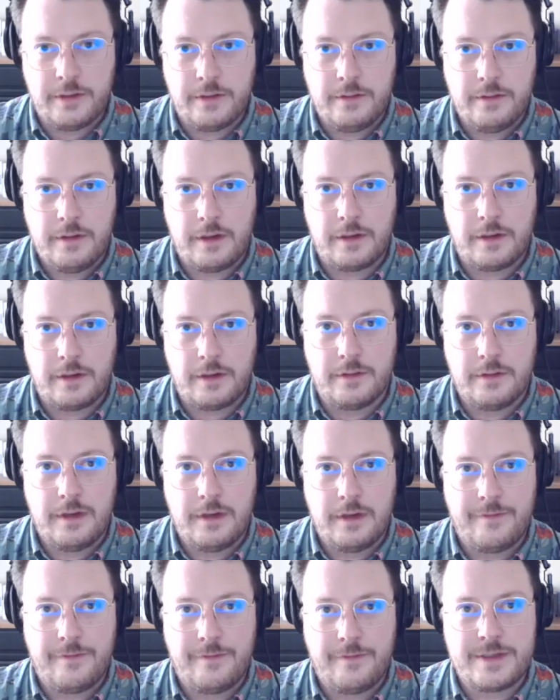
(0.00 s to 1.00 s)
I'll
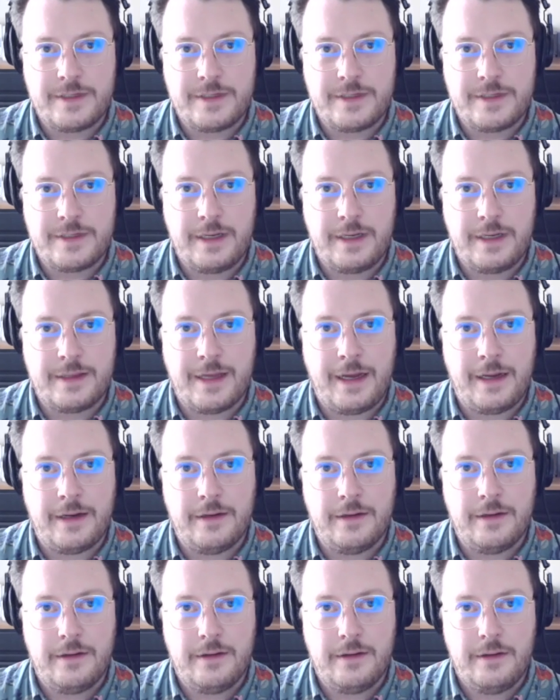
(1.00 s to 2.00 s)
obviously get that
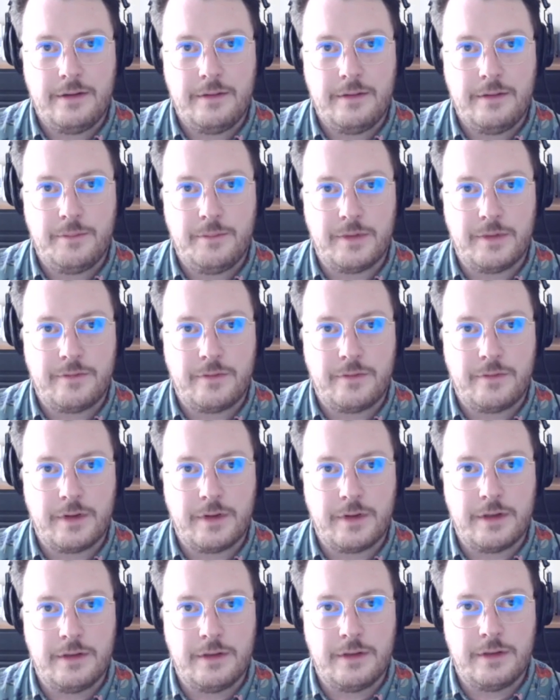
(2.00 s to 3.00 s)
before
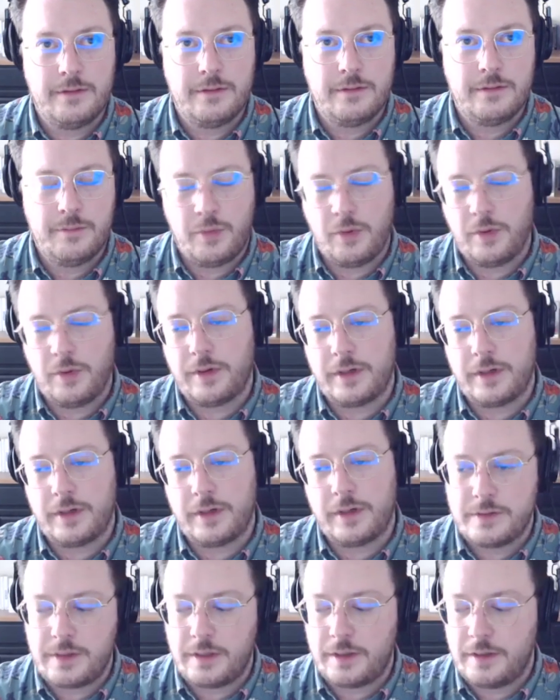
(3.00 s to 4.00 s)
the boarding
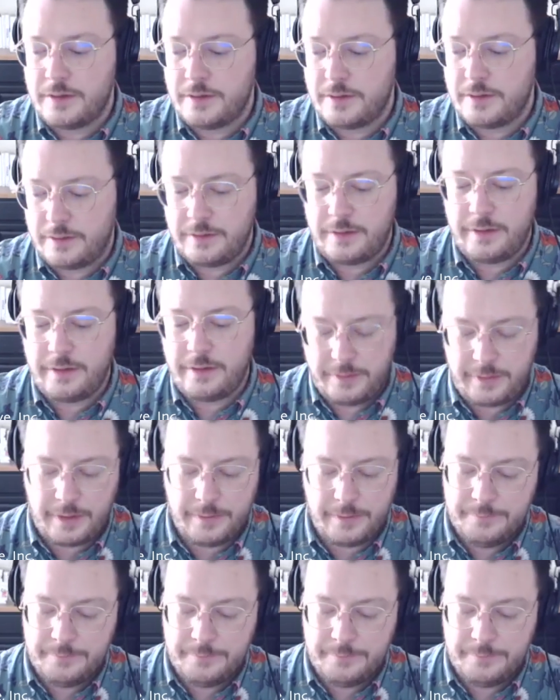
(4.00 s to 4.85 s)
starts. Okay.